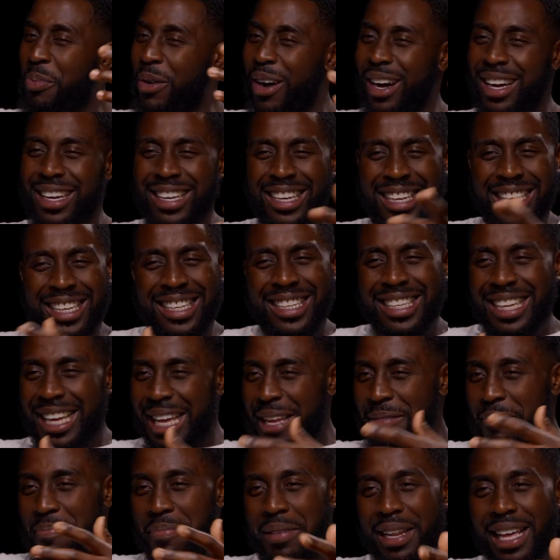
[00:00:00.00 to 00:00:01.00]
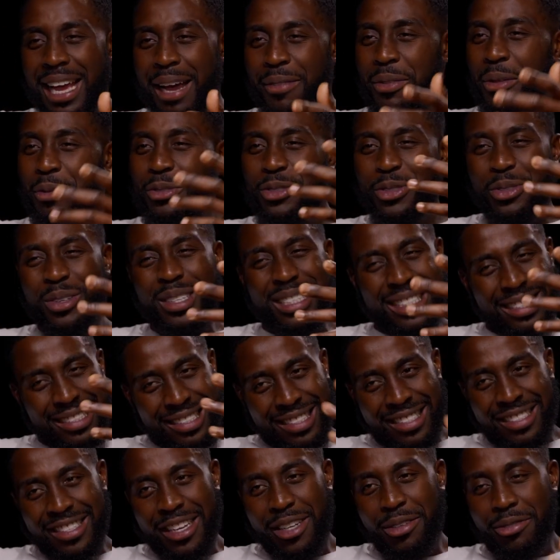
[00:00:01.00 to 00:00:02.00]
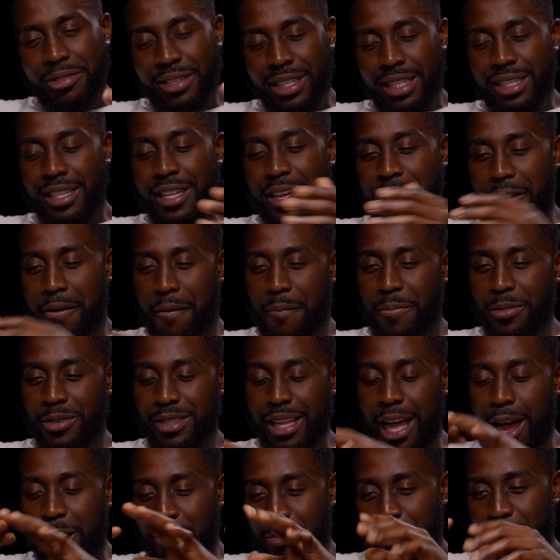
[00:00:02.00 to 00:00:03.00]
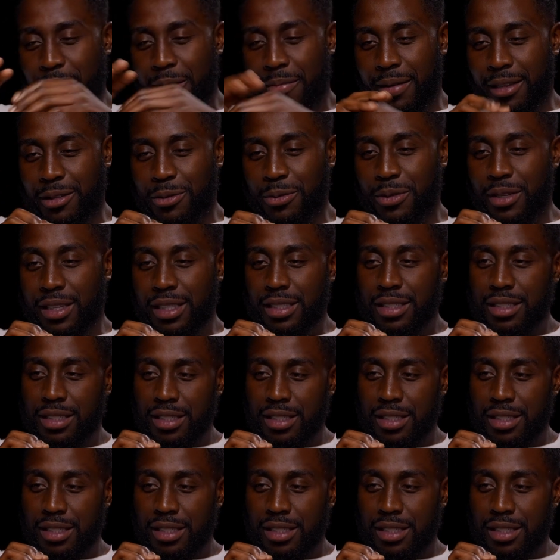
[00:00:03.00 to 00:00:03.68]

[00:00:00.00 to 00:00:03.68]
But in gameplay, I'm not sure he's genuinely there. So I'll put him as worst.